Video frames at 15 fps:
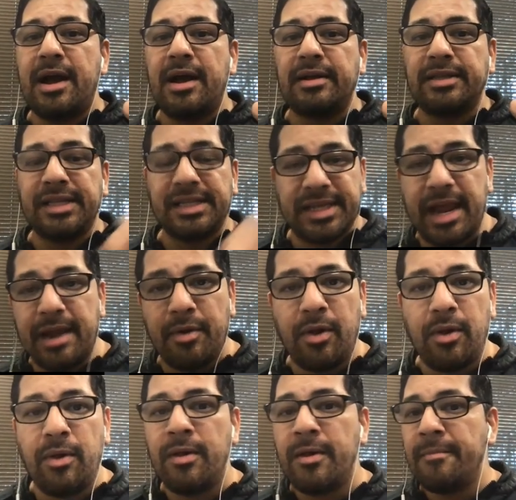
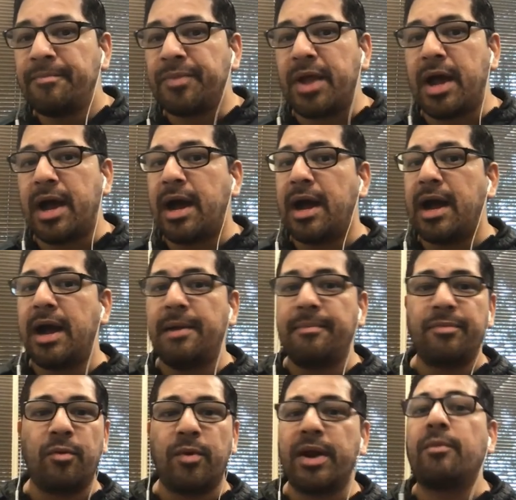disabled?
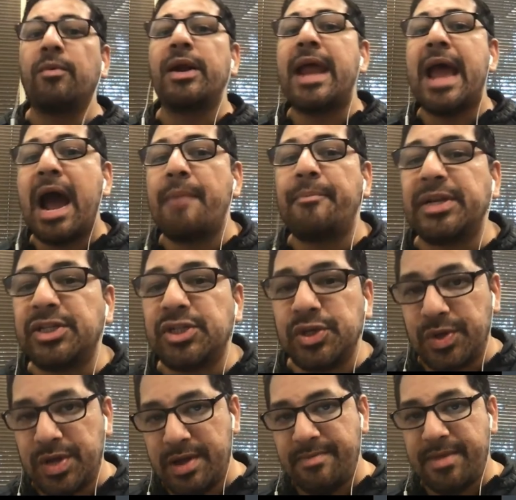What happened to
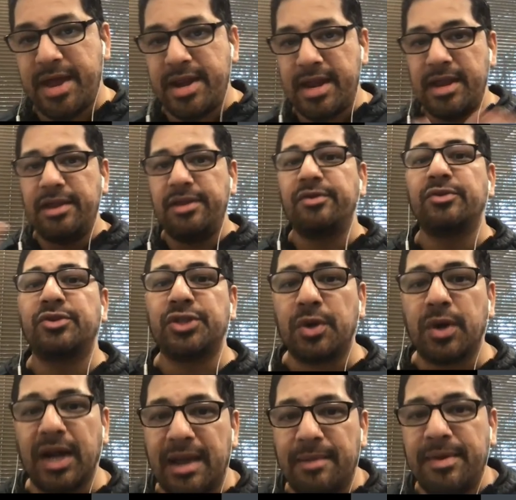him that you're still
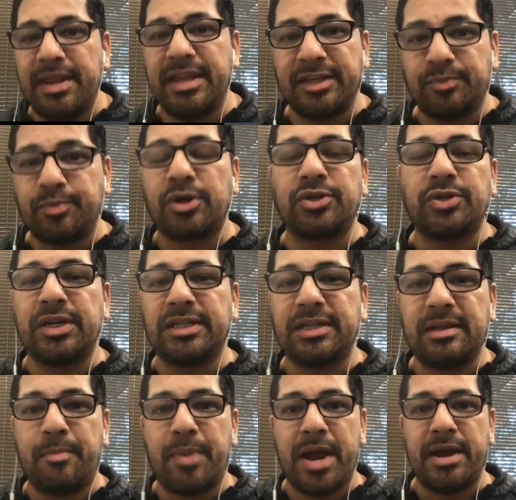claiming this person as a
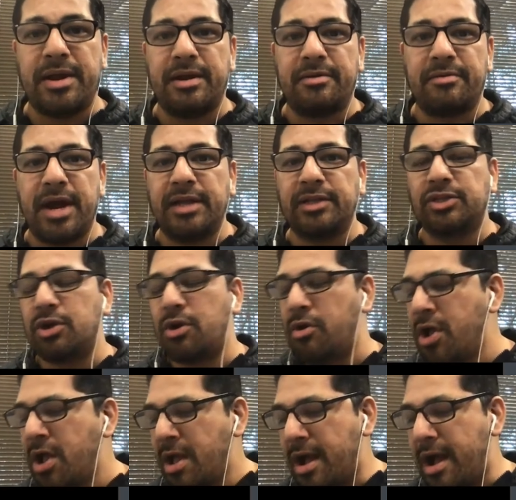dependent, right? So
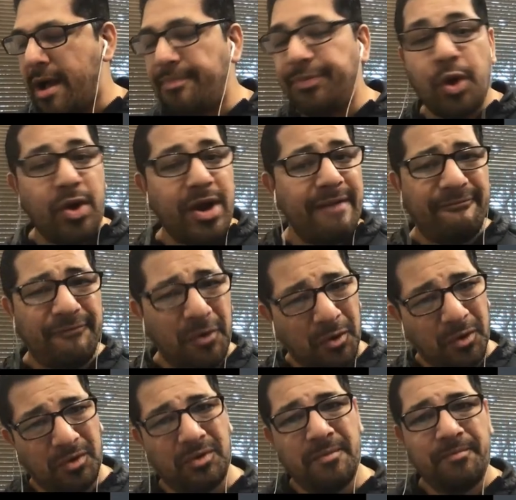don't get
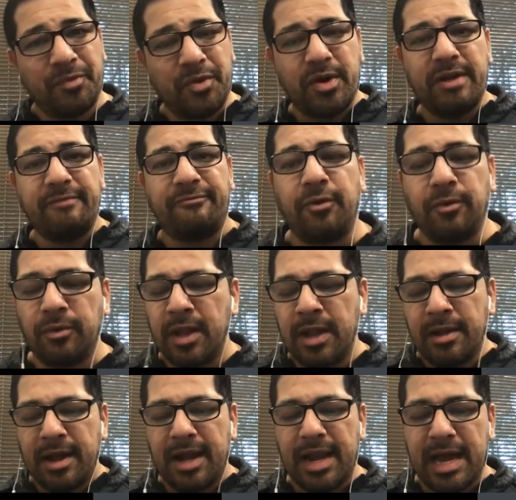fooled. Don't get fooled.
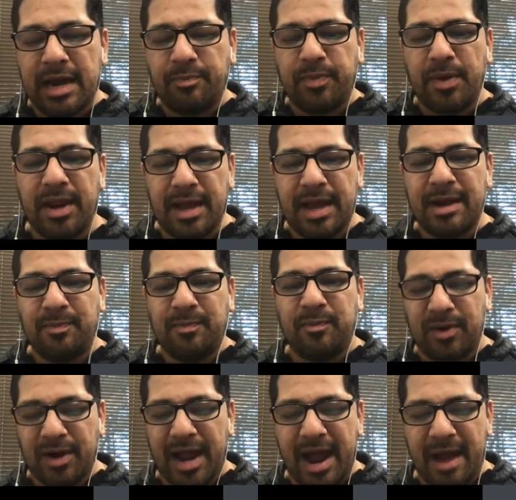A lot of
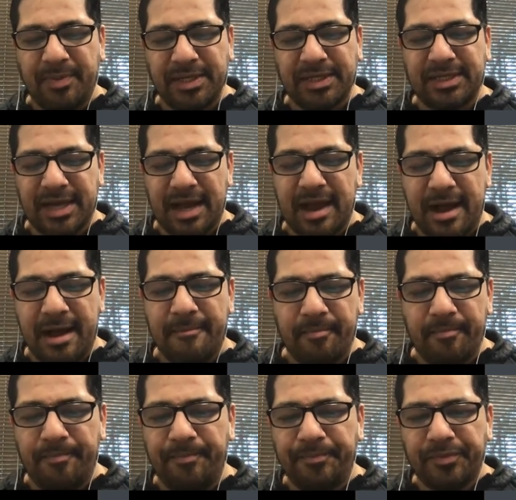what happens to
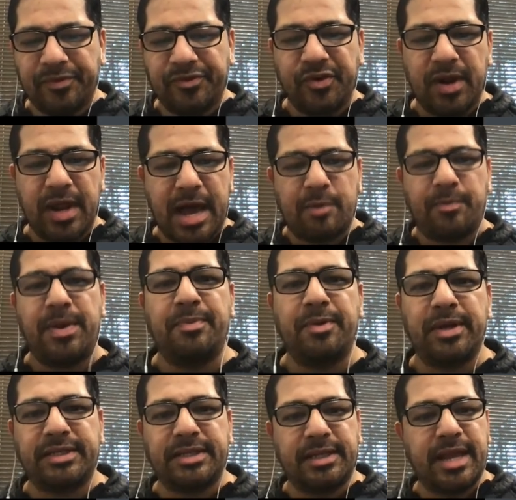a lot of people
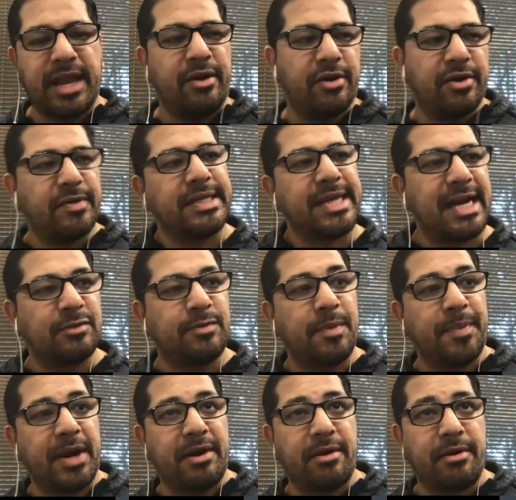is that they go to a tax
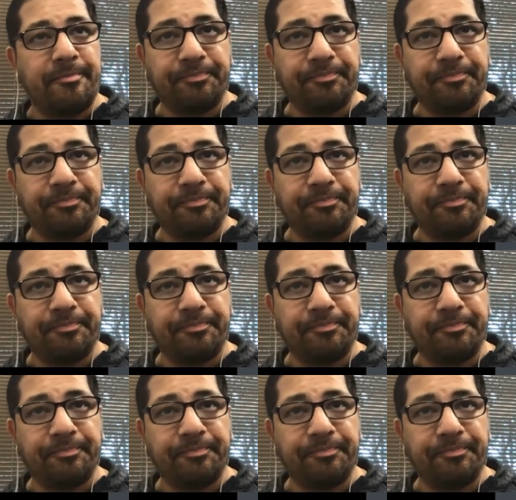preparer,